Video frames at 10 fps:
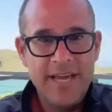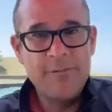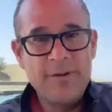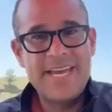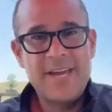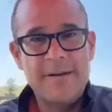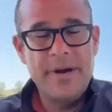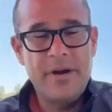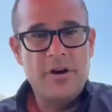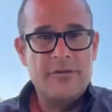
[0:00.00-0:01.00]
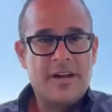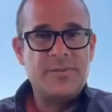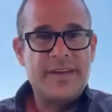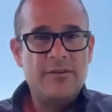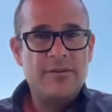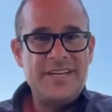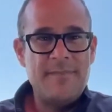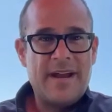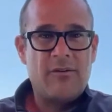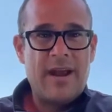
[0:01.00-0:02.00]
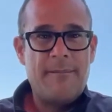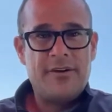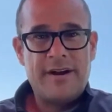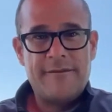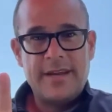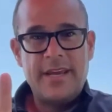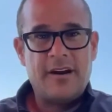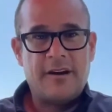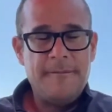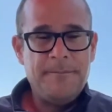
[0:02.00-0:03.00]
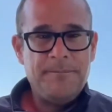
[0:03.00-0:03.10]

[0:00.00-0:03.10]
And we take a boat over because we go see my grandmother every year.